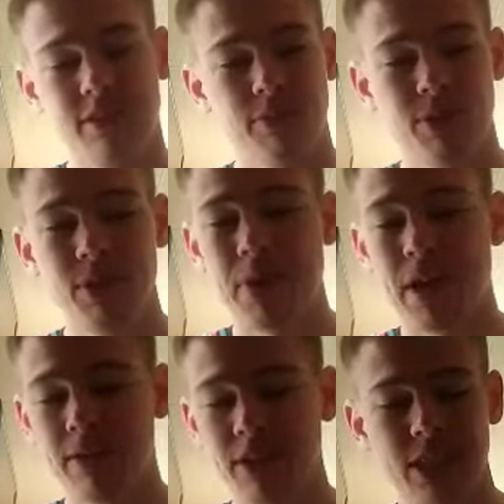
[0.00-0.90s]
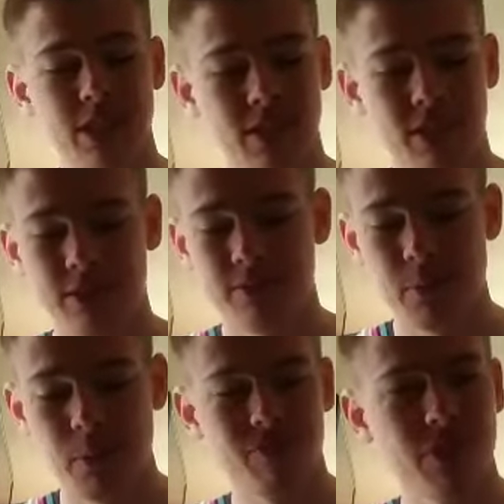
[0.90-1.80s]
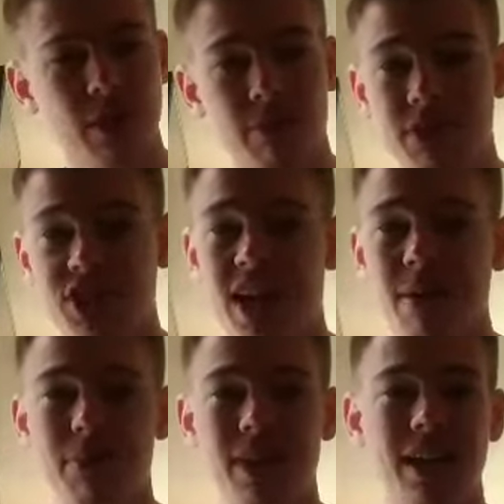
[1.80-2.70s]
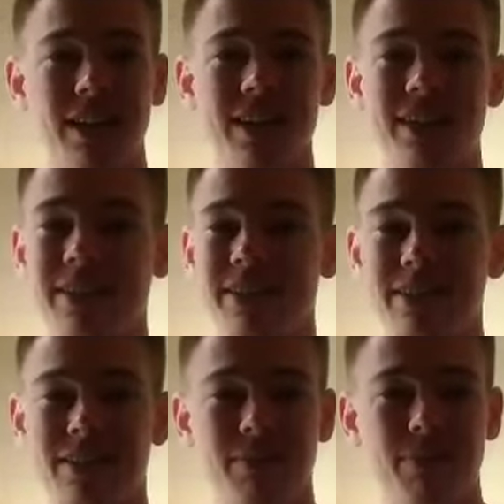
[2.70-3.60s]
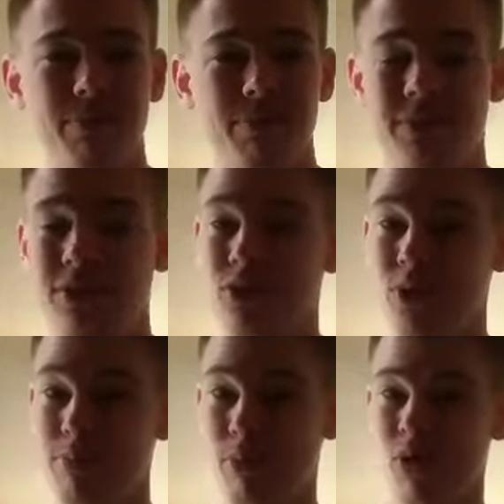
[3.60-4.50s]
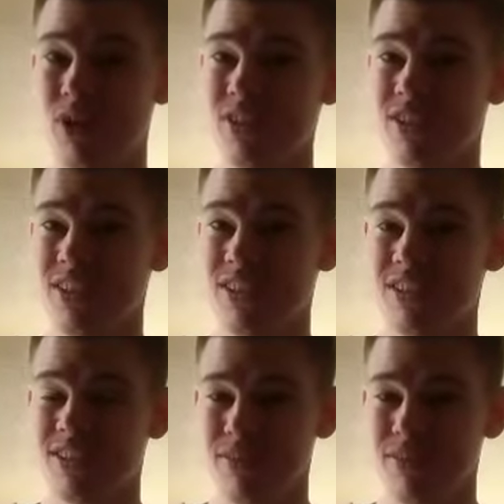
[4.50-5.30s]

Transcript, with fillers: The rebounding, the shot blocking, the three points, and